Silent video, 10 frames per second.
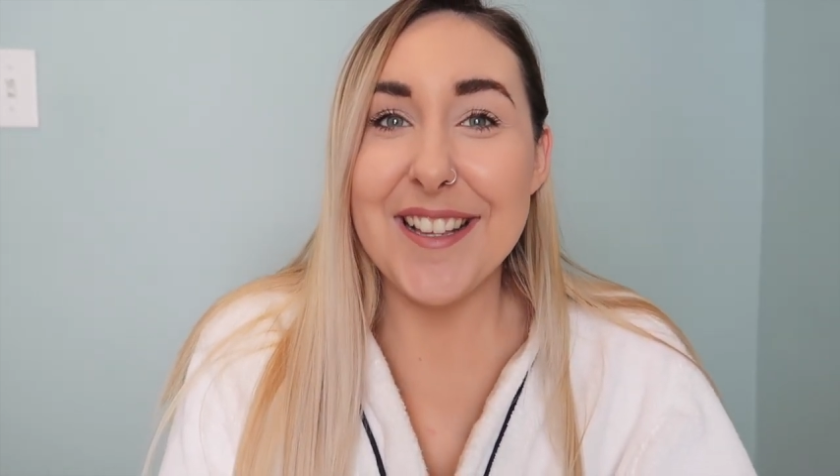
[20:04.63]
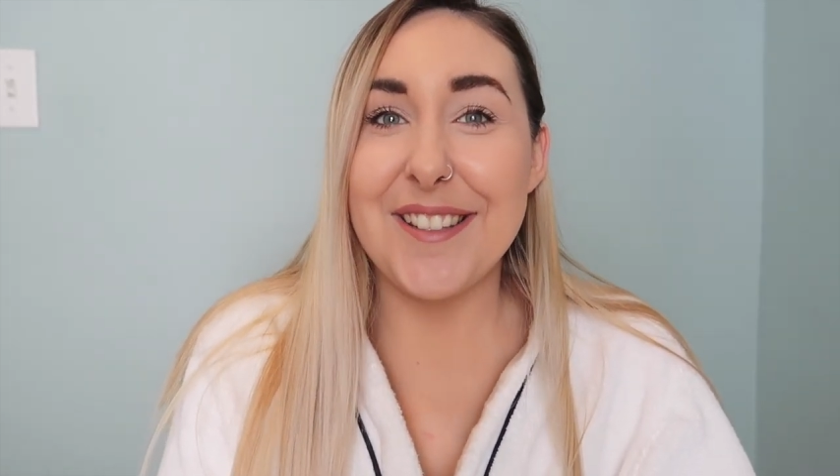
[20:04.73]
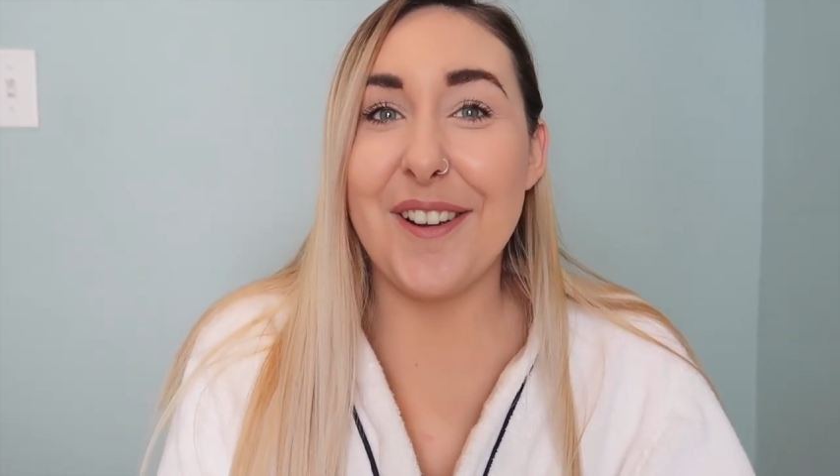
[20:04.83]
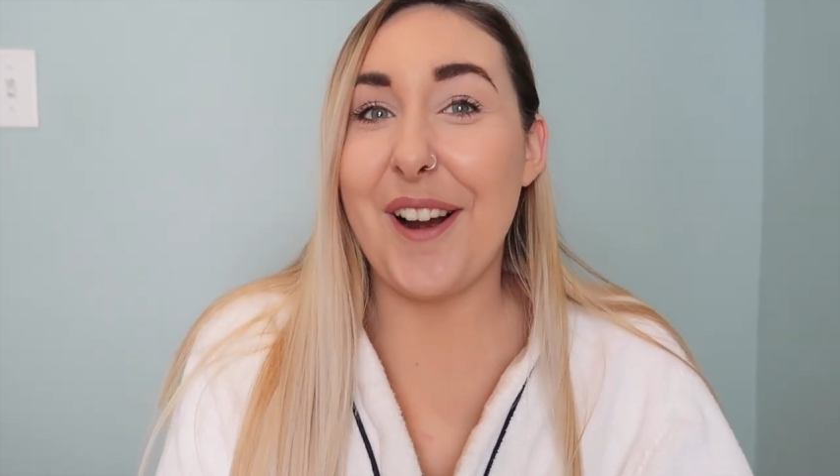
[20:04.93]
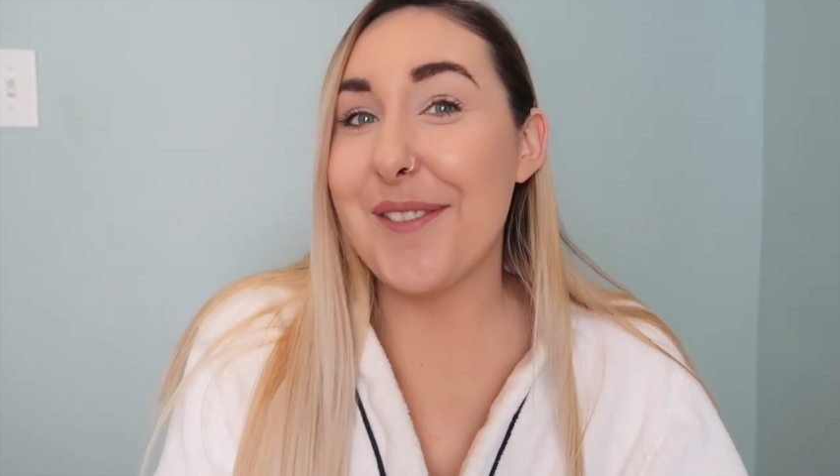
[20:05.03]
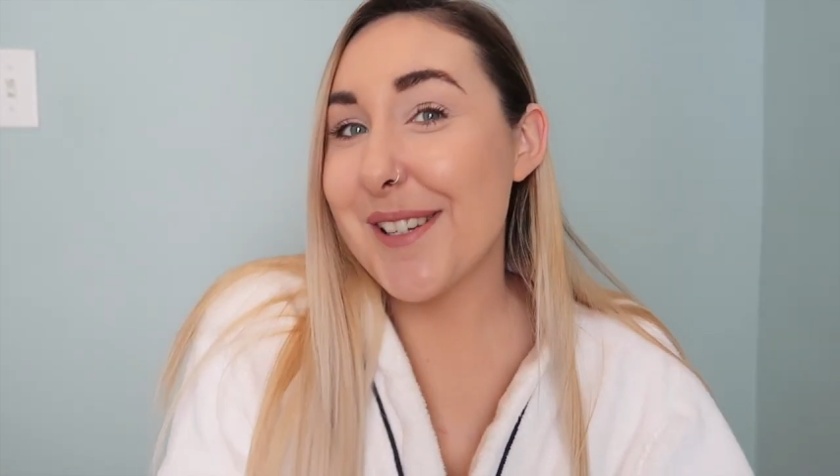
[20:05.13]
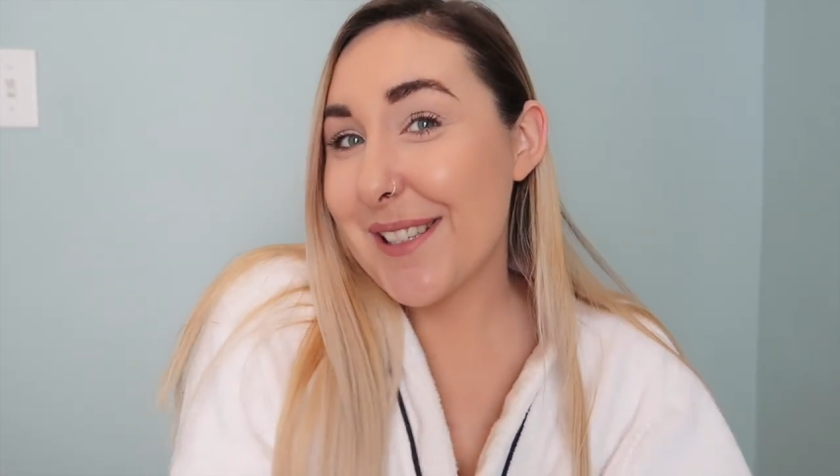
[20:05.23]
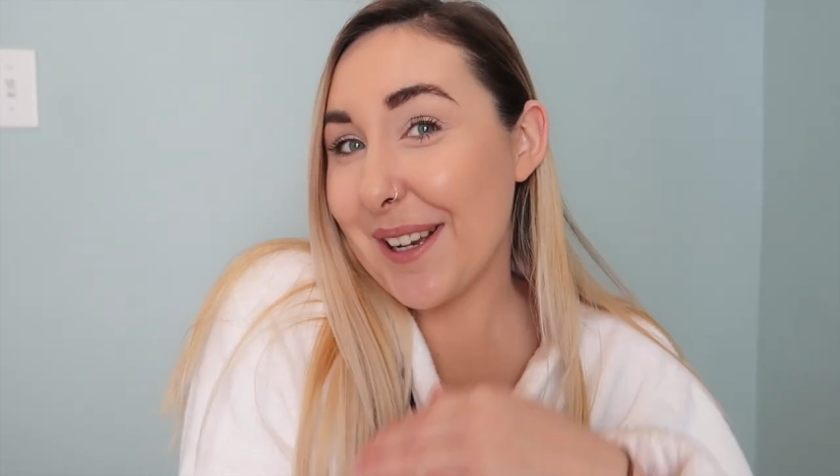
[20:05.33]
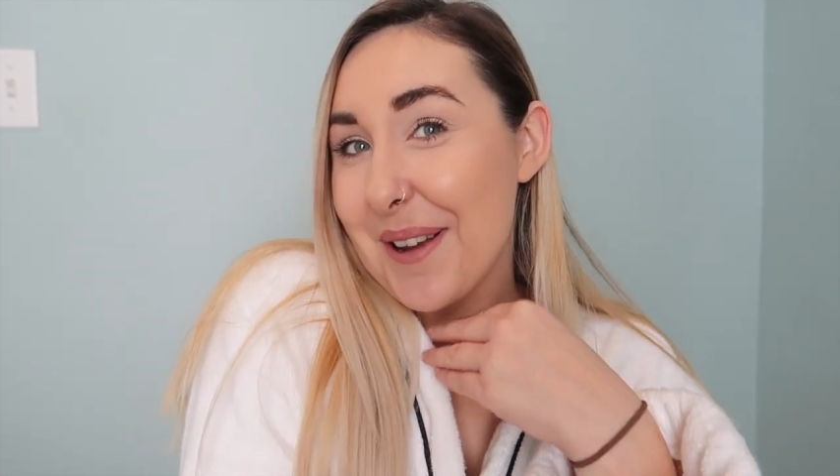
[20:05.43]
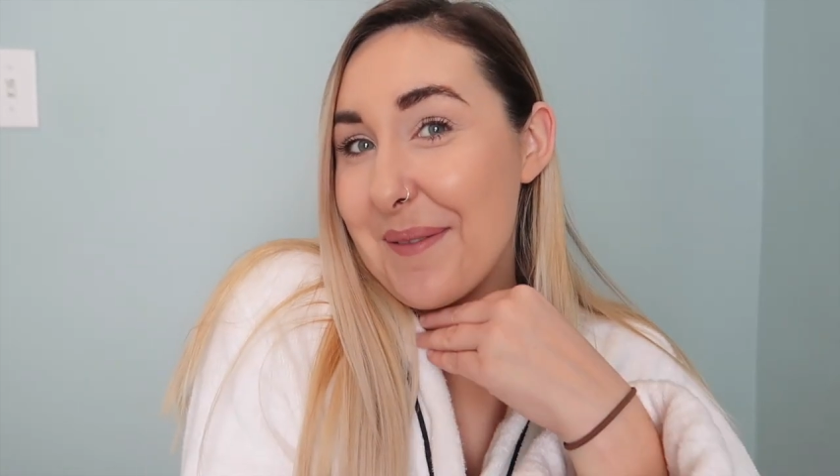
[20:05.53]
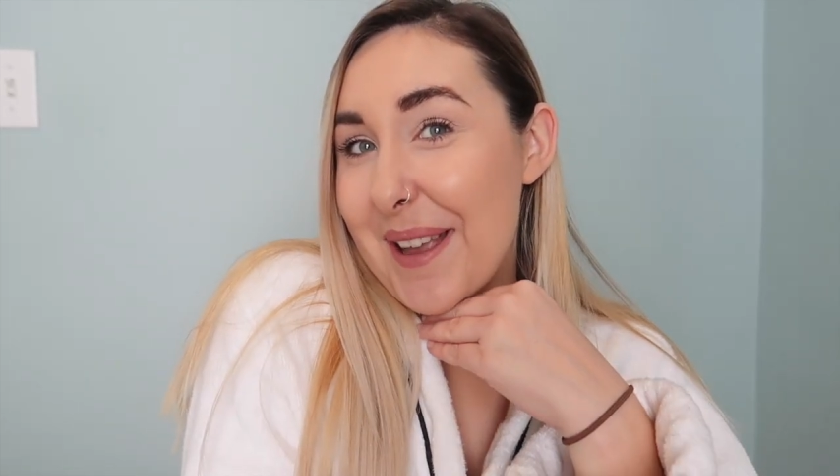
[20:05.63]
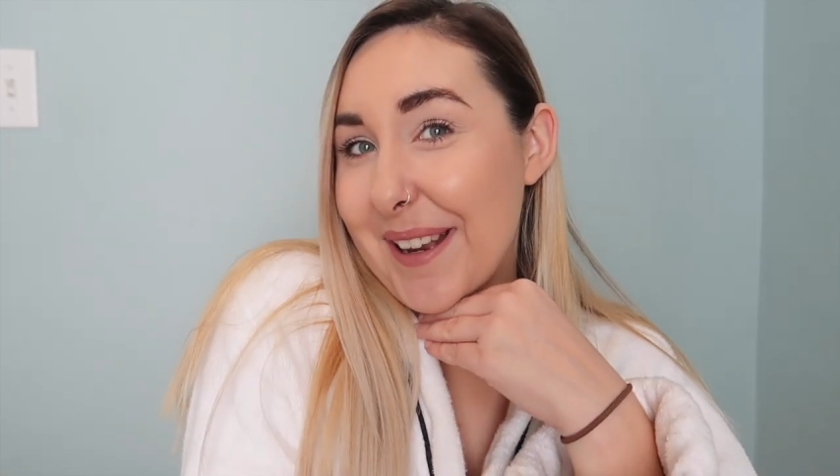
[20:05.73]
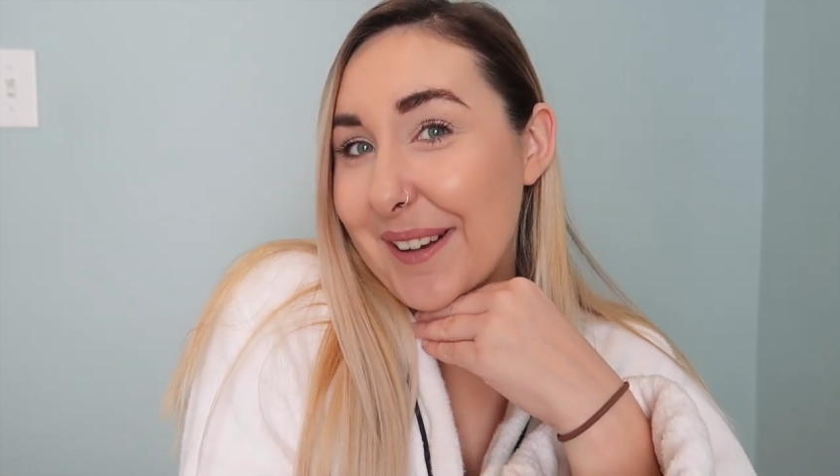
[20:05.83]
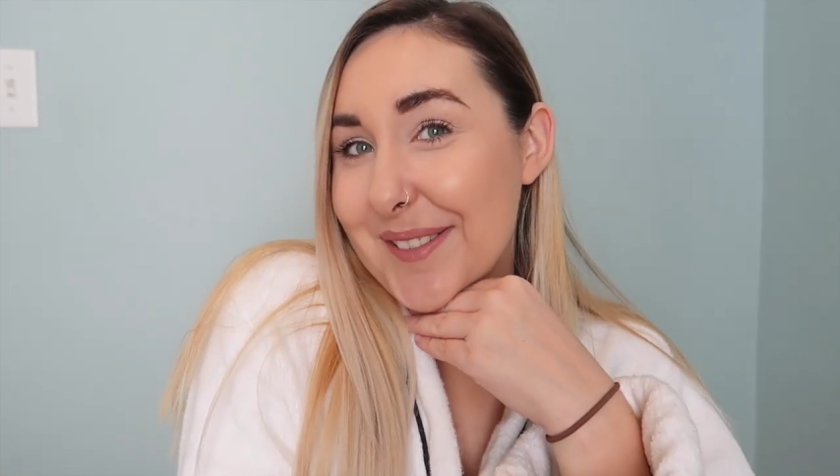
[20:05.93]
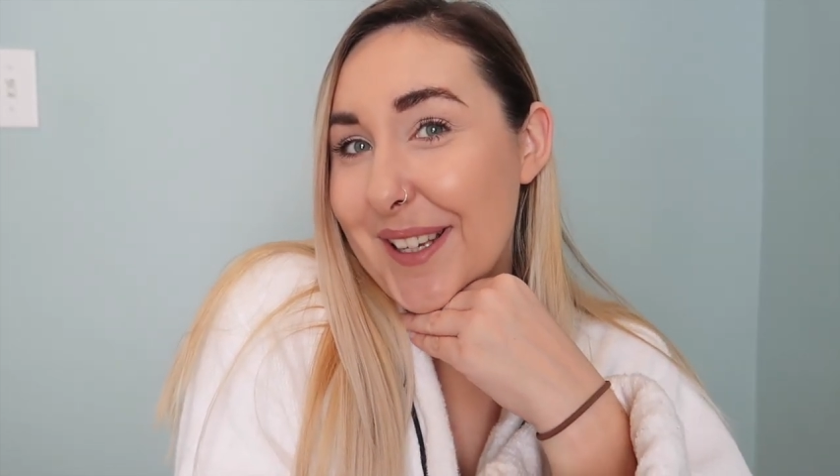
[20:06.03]
so I've just done my
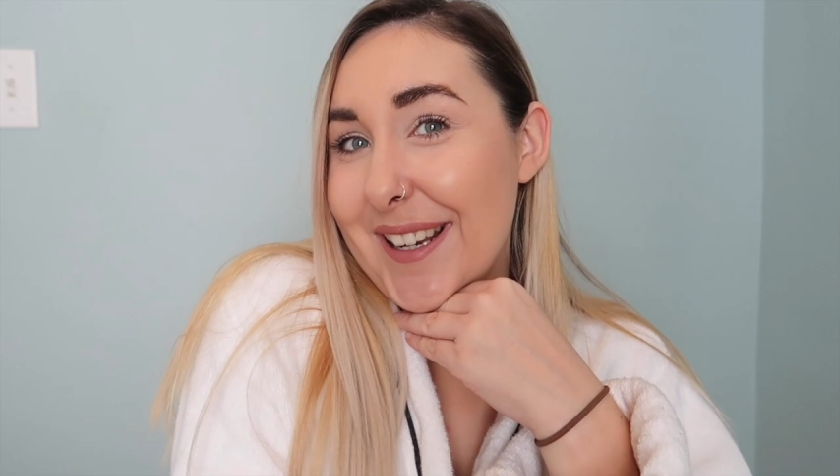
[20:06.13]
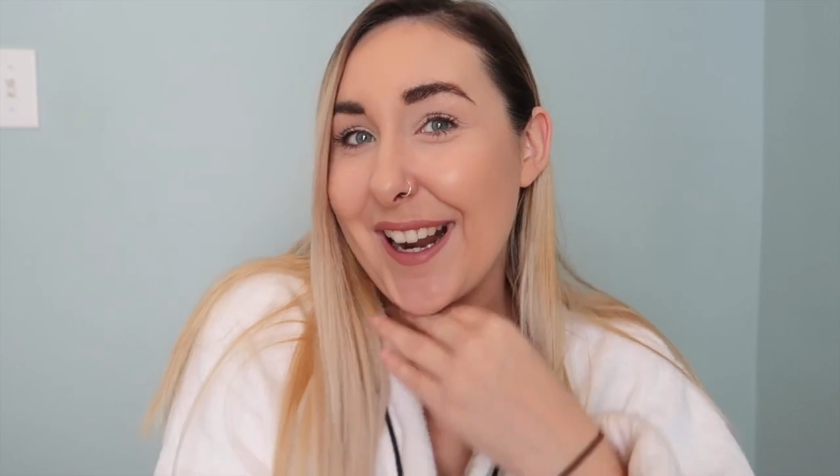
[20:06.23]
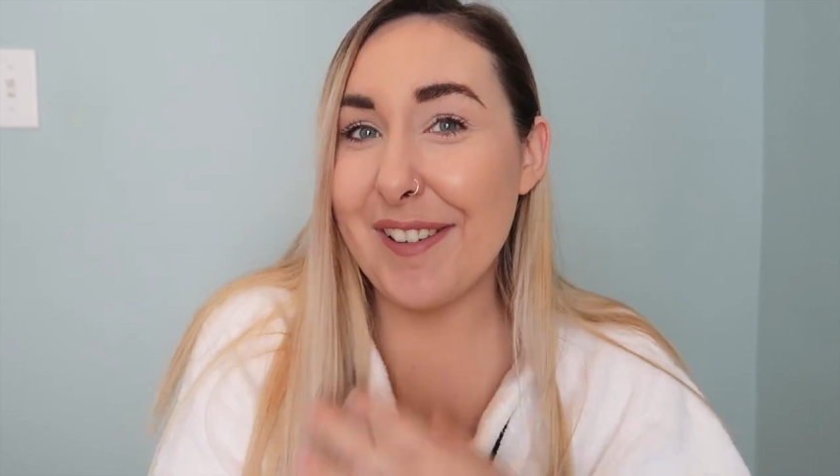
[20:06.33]
makeup so I can